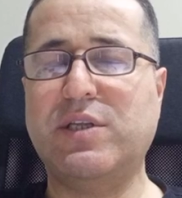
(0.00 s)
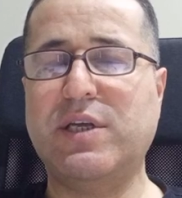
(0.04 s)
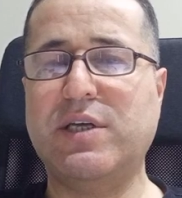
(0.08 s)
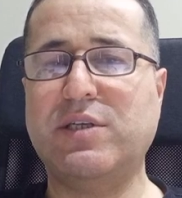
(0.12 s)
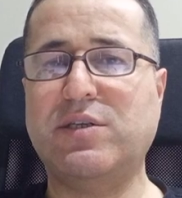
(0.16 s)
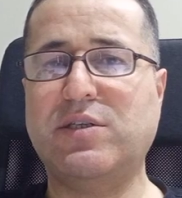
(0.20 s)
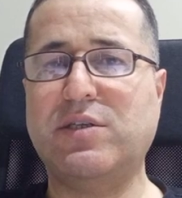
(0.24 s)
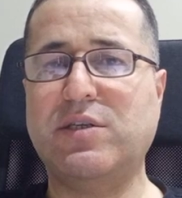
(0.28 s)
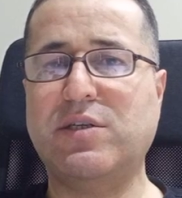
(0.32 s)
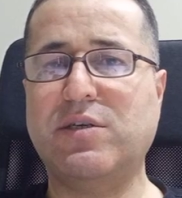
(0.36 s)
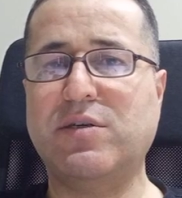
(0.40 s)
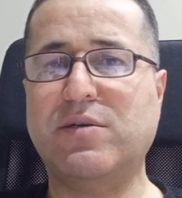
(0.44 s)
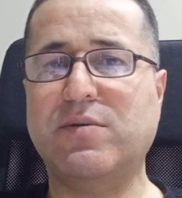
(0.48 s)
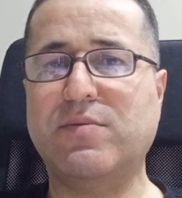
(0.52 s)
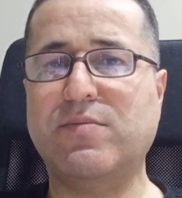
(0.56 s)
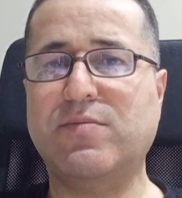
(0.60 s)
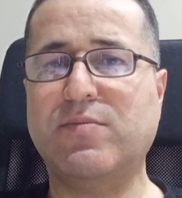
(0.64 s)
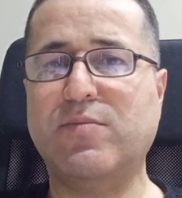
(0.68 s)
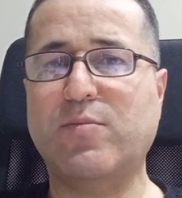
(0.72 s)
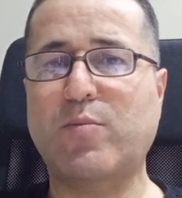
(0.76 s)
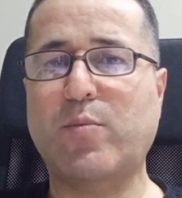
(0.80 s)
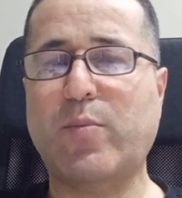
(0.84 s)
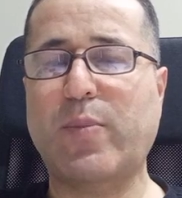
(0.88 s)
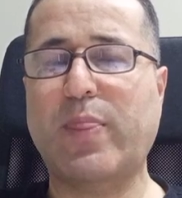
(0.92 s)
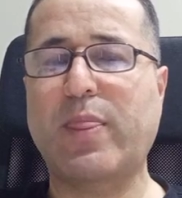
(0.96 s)
testing.
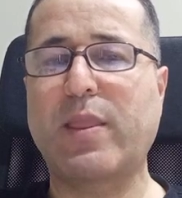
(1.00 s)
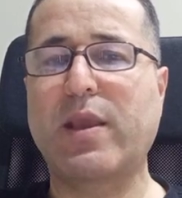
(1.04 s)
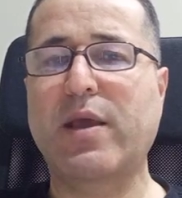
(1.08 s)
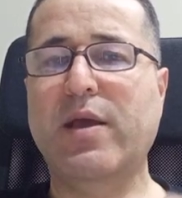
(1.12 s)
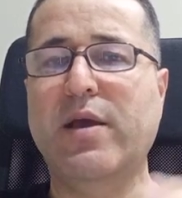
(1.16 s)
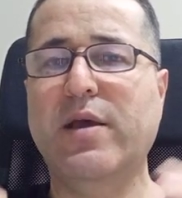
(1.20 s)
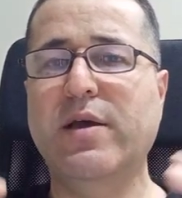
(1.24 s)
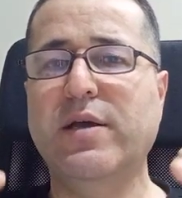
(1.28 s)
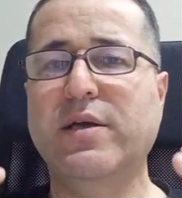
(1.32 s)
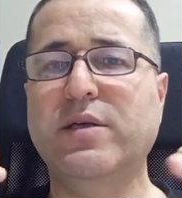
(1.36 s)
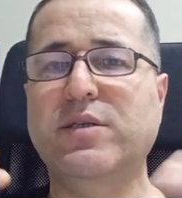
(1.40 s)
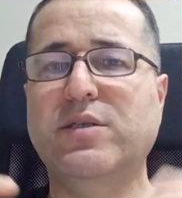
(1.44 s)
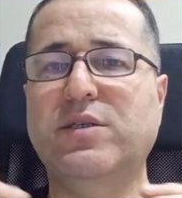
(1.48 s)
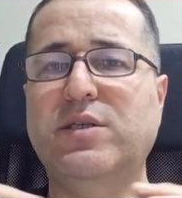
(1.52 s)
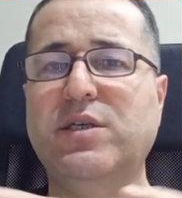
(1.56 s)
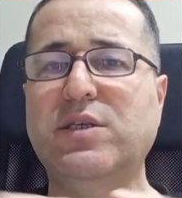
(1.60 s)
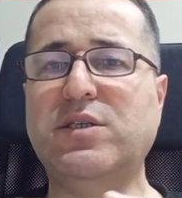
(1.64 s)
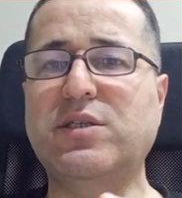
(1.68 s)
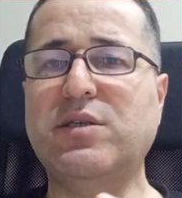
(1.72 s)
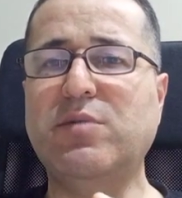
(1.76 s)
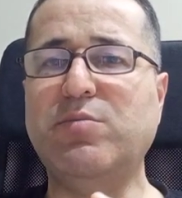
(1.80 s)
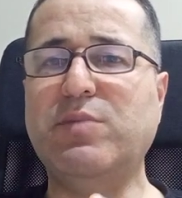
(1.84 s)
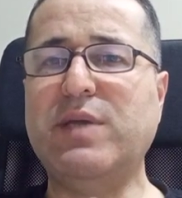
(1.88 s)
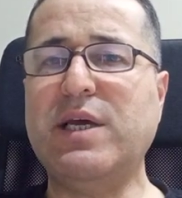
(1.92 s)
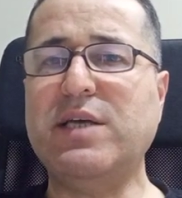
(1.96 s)

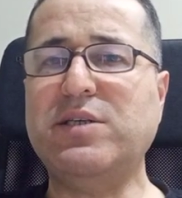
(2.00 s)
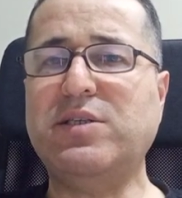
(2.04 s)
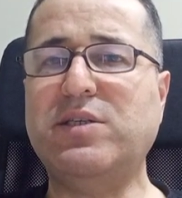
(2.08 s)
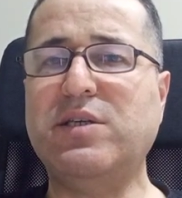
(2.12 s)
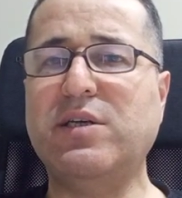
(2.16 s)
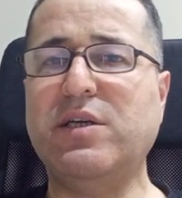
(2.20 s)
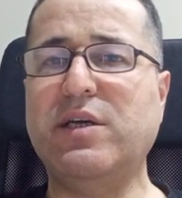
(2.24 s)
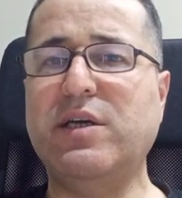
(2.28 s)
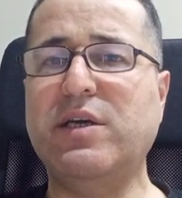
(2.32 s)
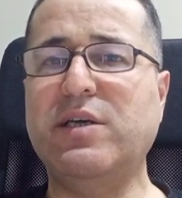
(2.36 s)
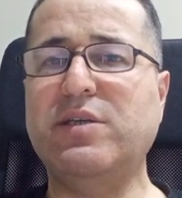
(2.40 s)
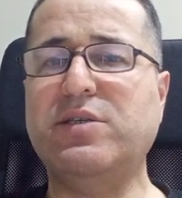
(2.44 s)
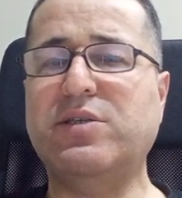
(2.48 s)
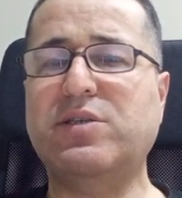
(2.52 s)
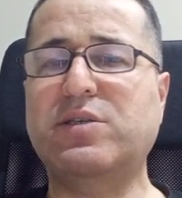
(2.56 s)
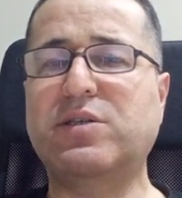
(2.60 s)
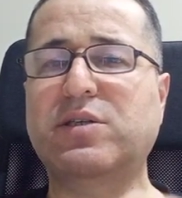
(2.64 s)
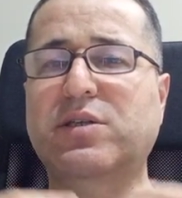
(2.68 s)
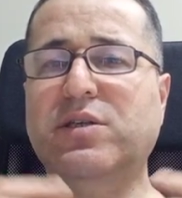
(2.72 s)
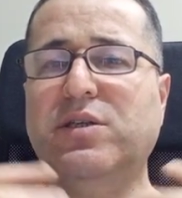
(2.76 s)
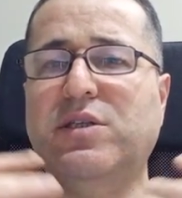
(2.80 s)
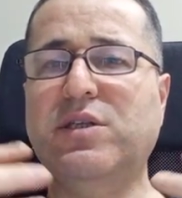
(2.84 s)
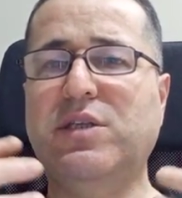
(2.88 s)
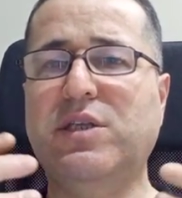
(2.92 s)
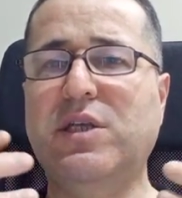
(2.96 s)
System testing
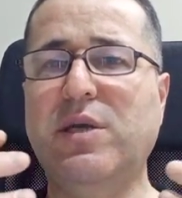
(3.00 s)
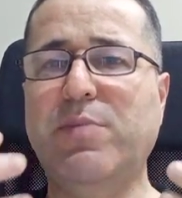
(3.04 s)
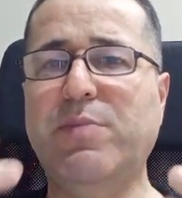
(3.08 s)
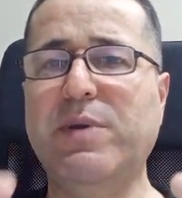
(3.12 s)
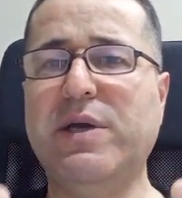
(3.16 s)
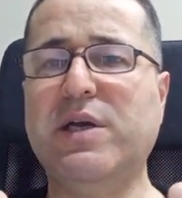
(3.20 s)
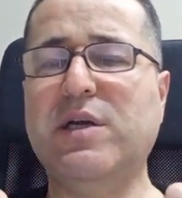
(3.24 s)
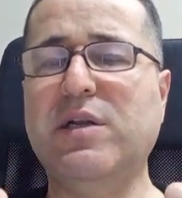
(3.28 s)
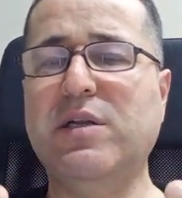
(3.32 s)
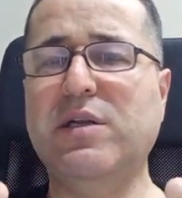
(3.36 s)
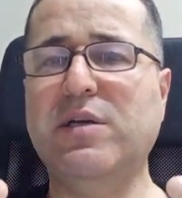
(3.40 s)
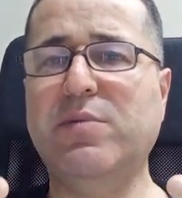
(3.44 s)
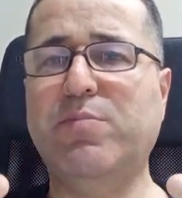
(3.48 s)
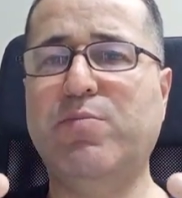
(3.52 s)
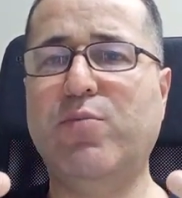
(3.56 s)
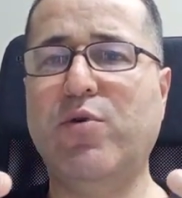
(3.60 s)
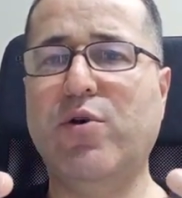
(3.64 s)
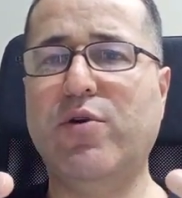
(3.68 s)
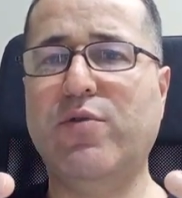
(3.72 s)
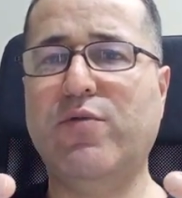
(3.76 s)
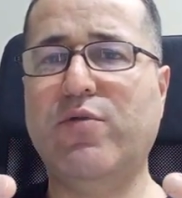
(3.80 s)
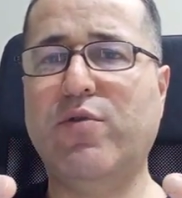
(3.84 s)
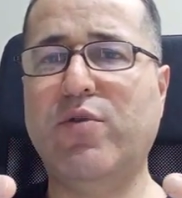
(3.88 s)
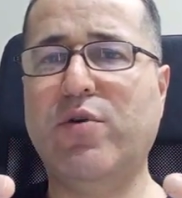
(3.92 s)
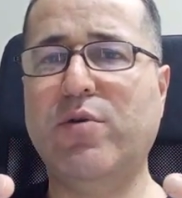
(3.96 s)
is typically
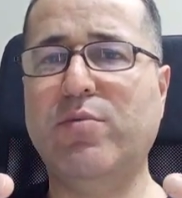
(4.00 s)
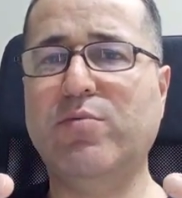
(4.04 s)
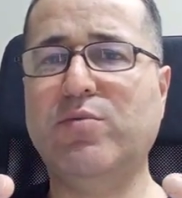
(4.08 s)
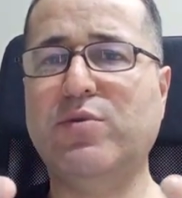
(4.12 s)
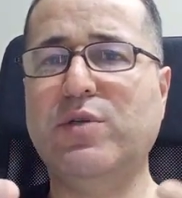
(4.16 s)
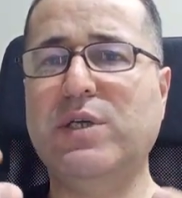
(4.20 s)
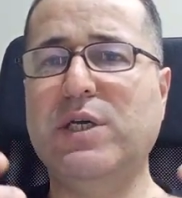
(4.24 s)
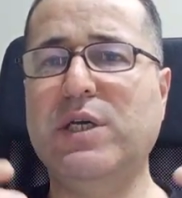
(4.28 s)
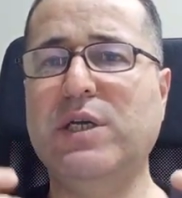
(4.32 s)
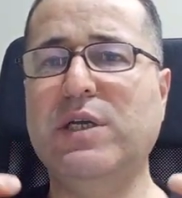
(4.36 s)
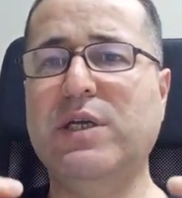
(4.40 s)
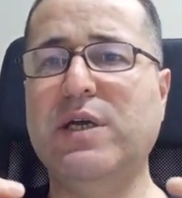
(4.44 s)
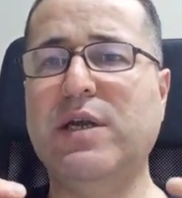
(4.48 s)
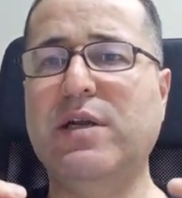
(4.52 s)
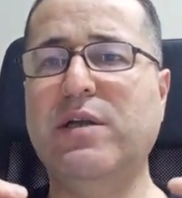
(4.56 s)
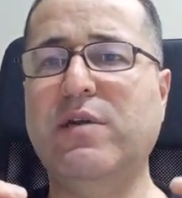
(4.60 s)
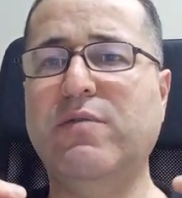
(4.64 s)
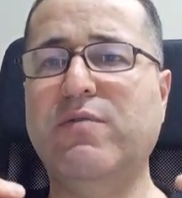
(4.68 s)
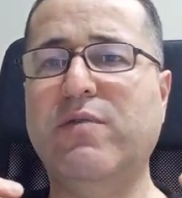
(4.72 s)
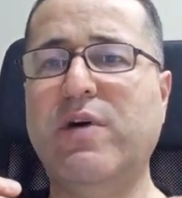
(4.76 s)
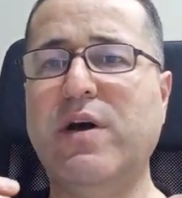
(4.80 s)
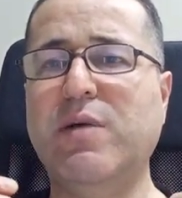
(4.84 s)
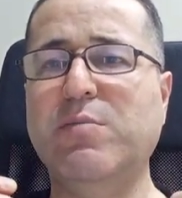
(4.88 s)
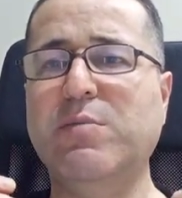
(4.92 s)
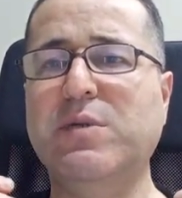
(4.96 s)
performed in an
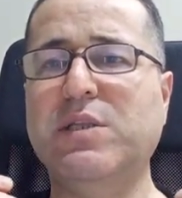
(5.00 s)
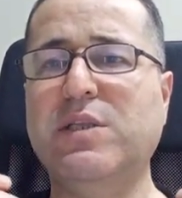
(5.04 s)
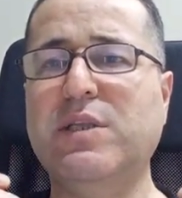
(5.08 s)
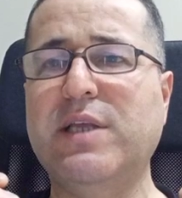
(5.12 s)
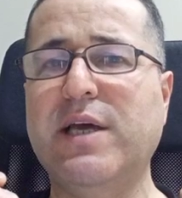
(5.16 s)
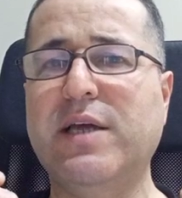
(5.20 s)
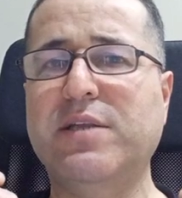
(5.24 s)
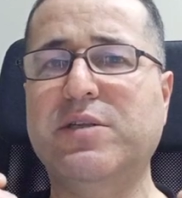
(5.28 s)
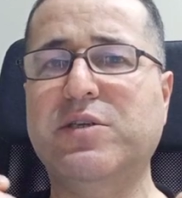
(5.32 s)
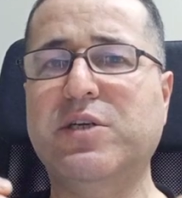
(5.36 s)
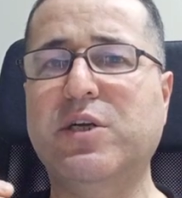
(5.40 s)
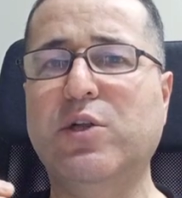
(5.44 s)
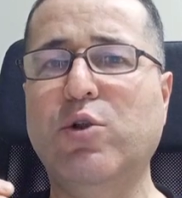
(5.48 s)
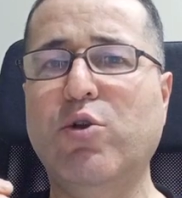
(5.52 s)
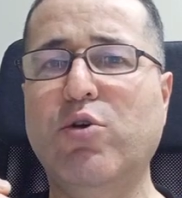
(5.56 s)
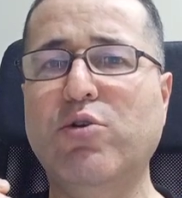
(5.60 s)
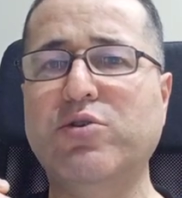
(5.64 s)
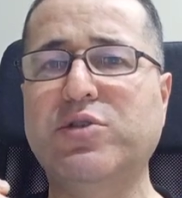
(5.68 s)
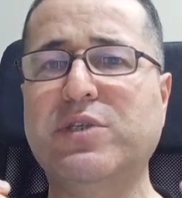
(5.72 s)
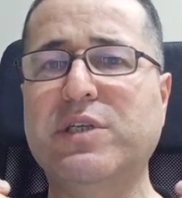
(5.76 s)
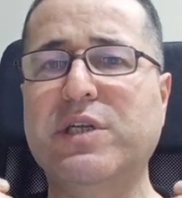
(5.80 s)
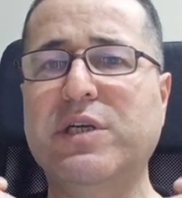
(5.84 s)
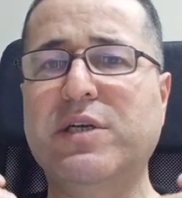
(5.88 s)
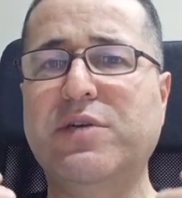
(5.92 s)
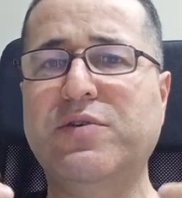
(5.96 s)
environment that
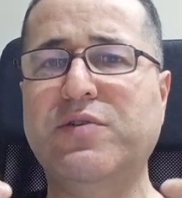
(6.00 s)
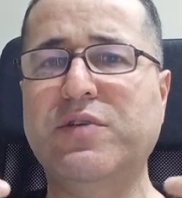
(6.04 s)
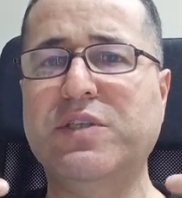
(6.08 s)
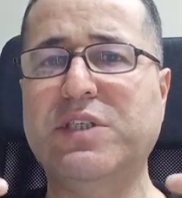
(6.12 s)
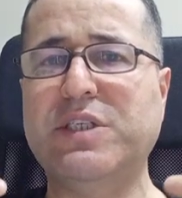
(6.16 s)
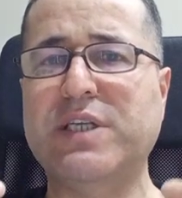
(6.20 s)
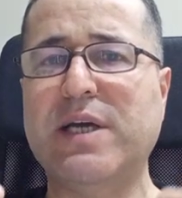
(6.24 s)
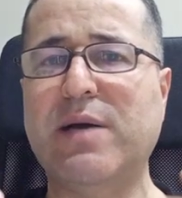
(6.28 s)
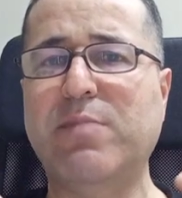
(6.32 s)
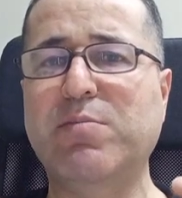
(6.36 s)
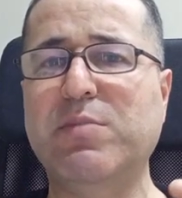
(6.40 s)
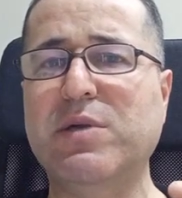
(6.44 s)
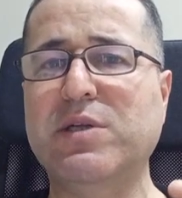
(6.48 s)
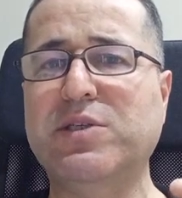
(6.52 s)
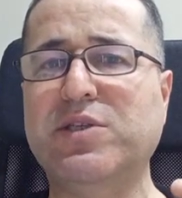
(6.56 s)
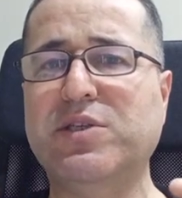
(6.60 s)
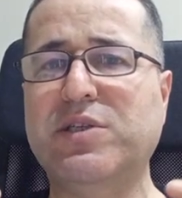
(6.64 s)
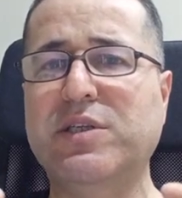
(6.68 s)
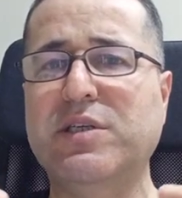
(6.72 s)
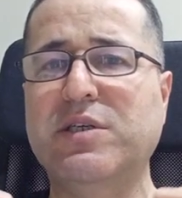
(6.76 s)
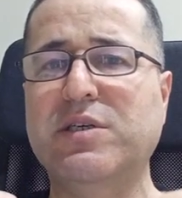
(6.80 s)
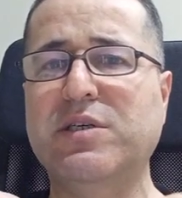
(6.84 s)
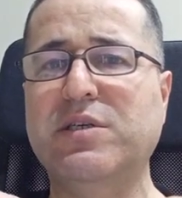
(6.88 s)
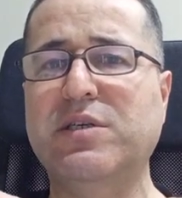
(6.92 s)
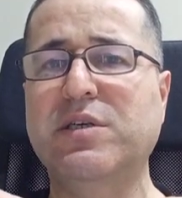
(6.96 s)
closely resembles
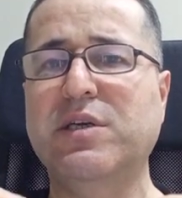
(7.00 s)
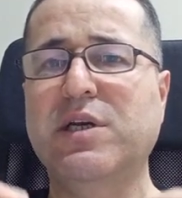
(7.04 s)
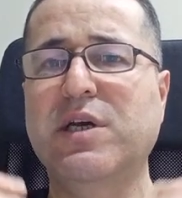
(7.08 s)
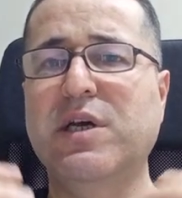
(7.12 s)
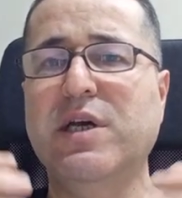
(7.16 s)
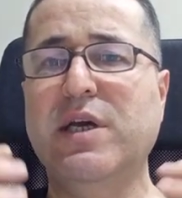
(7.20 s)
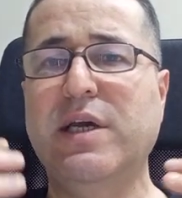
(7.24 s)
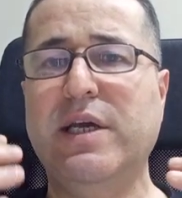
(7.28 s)
the